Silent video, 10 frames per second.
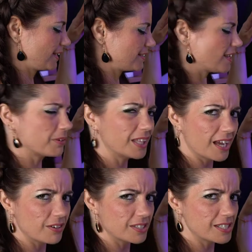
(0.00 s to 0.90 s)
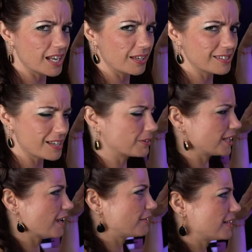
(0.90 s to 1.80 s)
Is that really how it is? is that
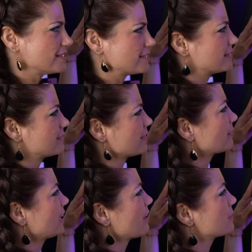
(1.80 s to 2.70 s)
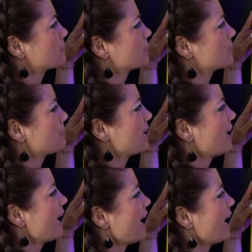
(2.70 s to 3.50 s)
really how it is? Is that really how it's supposed to be?